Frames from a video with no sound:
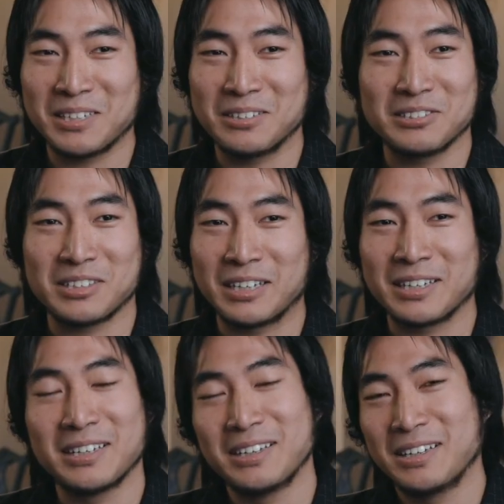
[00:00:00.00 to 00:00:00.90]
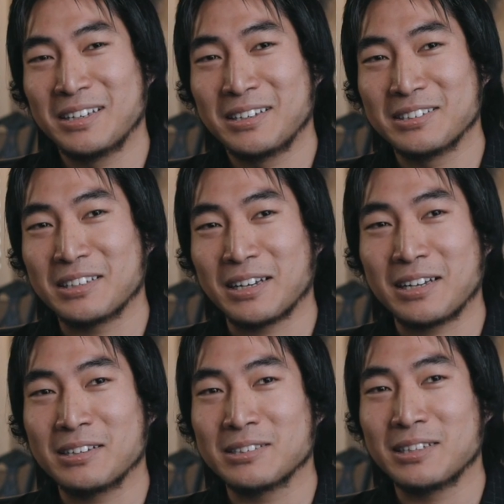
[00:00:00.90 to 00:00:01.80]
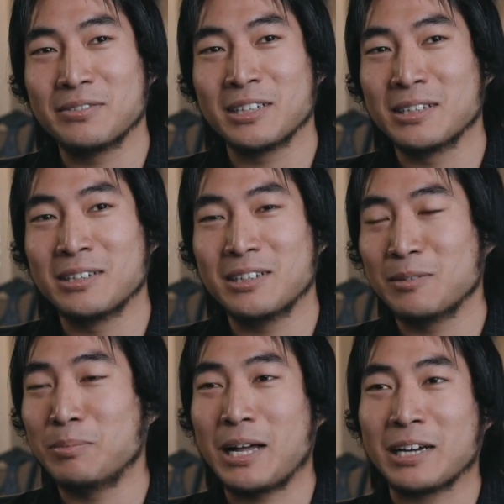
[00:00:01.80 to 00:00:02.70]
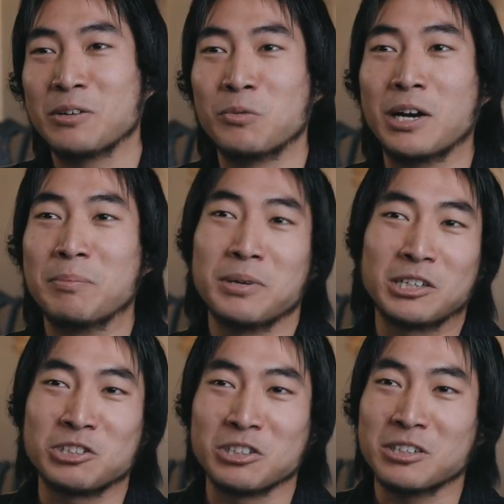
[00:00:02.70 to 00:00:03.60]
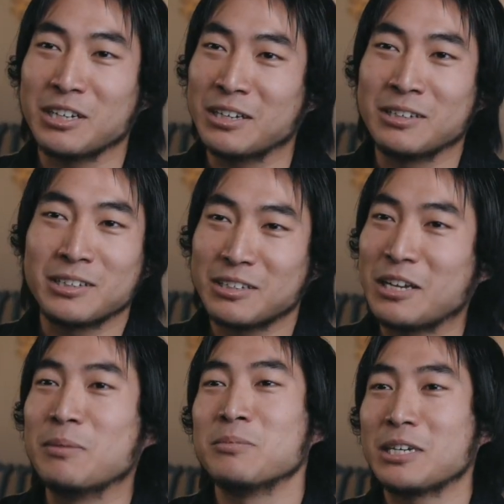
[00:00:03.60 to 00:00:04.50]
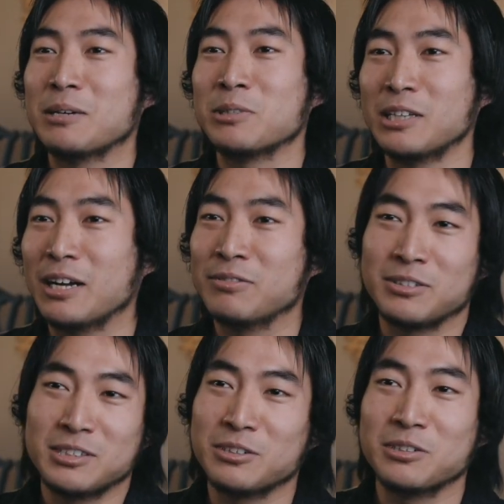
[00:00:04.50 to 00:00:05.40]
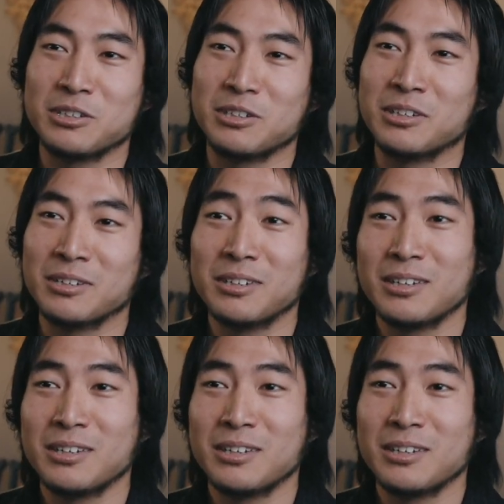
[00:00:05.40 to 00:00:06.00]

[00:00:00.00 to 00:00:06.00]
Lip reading: It was like I was living in a black and white picture, and it came to life to a